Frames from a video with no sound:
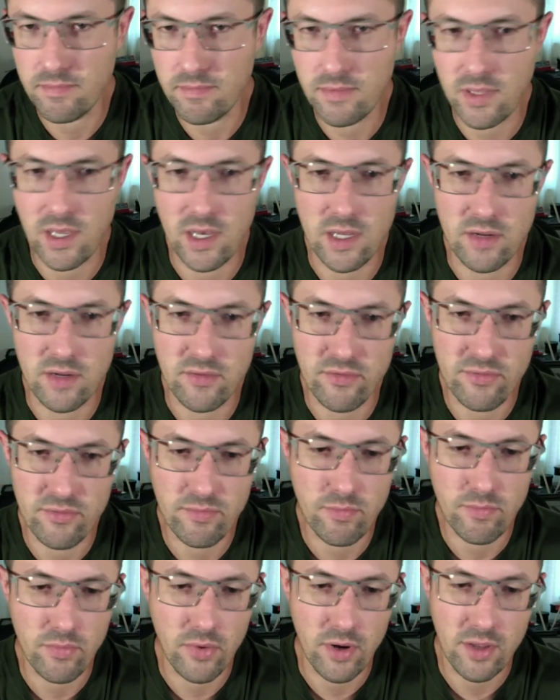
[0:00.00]
kind of
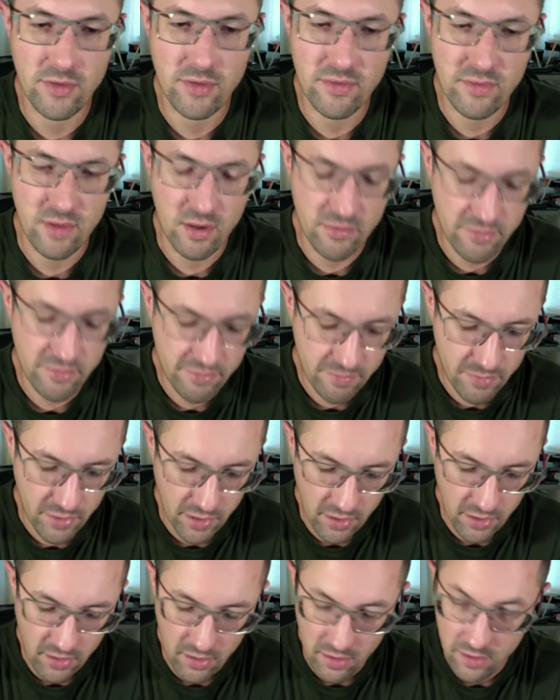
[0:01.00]
break stuff
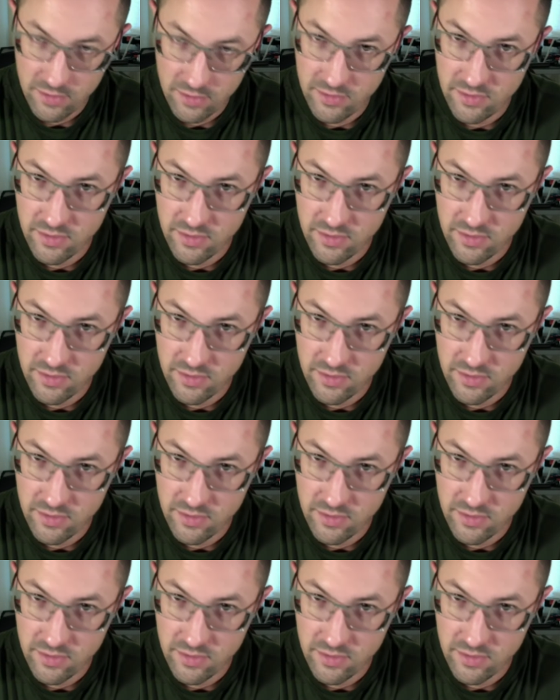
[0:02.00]
pretty hard.